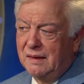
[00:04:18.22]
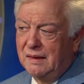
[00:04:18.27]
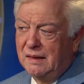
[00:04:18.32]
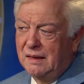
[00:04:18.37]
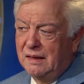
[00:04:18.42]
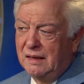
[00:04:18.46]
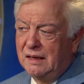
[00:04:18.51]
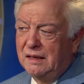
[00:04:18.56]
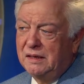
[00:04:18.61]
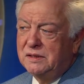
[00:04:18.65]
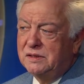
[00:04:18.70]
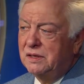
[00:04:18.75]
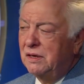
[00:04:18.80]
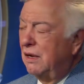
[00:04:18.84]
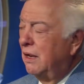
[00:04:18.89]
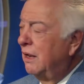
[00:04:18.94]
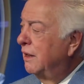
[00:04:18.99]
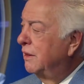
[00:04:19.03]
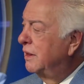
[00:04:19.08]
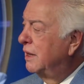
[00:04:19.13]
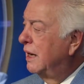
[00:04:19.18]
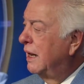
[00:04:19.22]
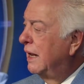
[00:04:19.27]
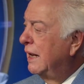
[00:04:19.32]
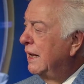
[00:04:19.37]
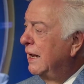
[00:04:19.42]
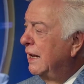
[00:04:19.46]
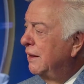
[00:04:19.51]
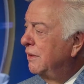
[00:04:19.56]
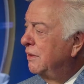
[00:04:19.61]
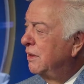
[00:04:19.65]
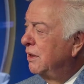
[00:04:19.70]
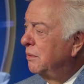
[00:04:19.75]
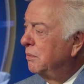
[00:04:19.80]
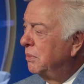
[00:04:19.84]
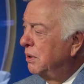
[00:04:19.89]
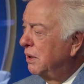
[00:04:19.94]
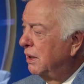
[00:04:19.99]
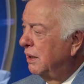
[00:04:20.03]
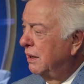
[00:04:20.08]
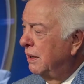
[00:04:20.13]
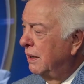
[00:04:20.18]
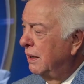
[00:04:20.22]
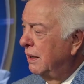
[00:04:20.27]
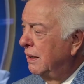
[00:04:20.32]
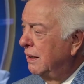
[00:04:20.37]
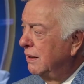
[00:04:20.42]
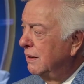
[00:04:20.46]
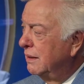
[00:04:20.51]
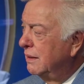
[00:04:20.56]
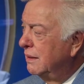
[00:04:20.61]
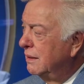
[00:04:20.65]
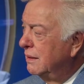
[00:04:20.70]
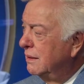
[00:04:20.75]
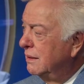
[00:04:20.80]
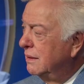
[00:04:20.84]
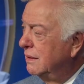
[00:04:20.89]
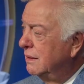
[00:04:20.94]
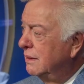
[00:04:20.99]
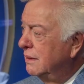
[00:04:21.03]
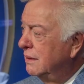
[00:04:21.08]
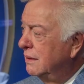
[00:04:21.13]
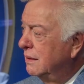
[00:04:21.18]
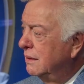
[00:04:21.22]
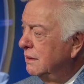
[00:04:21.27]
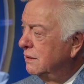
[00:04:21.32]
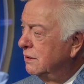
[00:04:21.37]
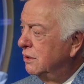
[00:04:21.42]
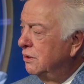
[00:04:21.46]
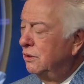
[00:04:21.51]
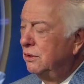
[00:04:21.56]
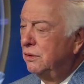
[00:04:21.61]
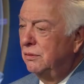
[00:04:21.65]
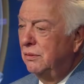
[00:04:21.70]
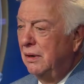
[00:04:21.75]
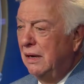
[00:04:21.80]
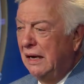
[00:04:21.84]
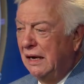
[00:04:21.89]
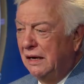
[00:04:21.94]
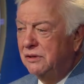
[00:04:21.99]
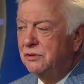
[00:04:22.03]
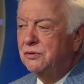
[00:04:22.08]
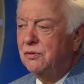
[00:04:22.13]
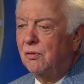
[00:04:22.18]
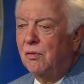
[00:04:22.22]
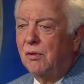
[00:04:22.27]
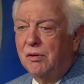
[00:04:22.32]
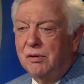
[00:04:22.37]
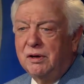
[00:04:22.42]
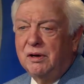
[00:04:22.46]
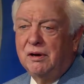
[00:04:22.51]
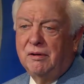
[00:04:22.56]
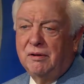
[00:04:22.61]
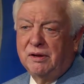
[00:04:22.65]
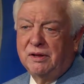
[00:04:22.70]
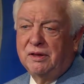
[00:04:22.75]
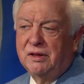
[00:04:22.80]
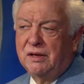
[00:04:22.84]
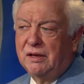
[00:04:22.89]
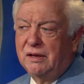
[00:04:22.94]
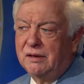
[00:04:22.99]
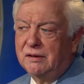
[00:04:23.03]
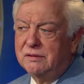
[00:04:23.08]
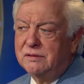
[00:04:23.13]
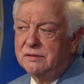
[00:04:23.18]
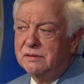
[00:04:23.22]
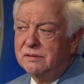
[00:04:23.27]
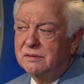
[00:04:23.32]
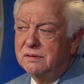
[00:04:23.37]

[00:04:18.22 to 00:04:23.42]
He saw that I had the ability to do extraordinary things.